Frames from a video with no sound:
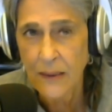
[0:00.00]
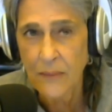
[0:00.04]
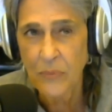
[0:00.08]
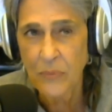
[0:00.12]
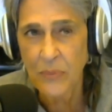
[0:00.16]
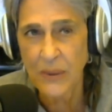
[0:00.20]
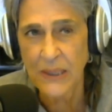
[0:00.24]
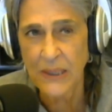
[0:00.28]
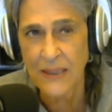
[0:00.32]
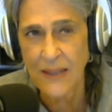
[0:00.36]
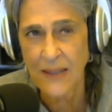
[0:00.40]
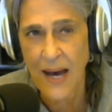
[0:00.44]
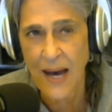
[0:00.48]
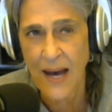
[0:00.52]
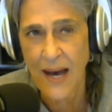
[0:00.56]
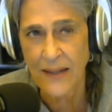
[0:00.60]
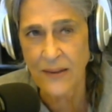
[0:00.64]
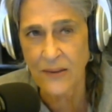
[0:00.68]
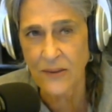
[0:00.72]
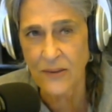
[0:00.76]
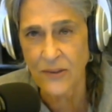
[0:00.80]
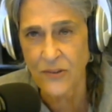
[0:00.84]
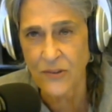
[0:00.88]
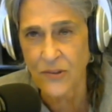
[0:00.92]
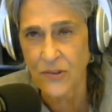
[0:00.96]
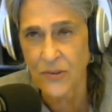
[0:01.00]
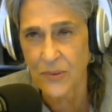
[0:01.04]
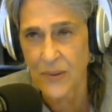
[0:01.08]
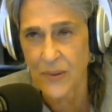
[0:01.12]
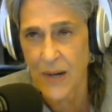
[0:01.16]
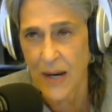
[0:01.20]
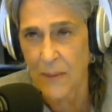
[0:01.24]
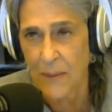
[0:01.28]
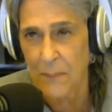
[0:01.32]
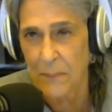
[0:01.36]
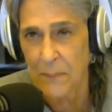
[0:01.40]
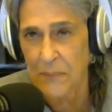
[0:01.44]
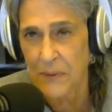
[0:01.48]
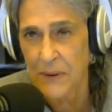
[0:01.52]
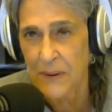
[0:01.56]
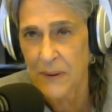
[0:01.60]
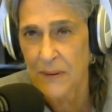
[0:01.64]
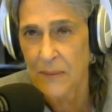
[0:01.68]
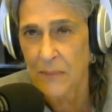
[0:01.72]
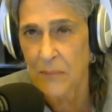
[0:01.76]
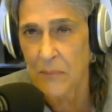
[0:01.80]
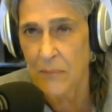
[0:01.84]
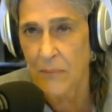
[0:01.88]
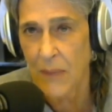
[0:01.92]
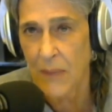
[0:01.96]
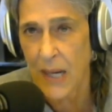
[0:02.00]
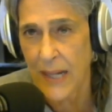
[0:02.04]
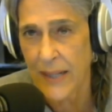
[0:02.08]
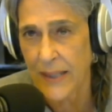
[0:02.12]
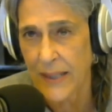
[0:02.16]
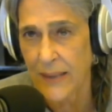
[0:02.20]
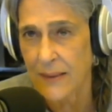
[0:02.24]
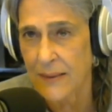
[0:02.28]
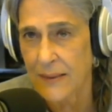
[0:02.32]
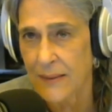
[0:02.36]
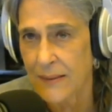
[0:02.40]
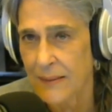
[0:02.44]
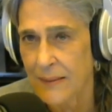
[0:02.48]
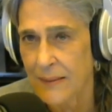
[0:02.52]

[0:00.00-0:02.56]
but Donald Trump might.